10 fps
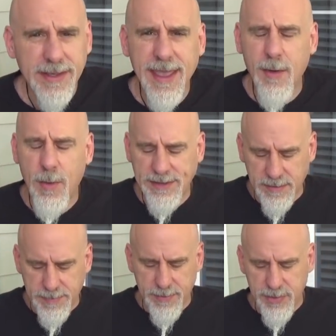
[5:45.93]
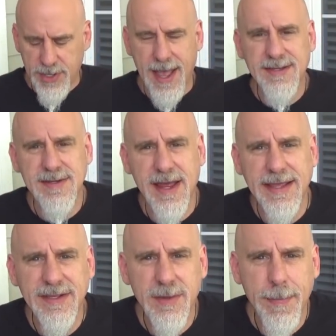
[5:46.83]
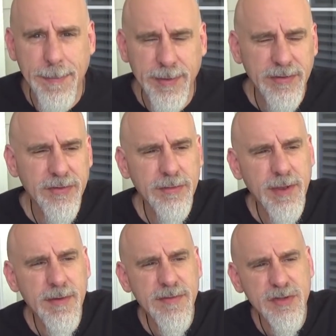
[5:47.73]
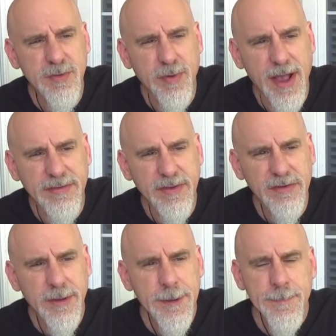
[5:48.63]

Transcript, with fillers: Can't wait to be with you guys tonight. Eat some peppers, maybe a few surprises.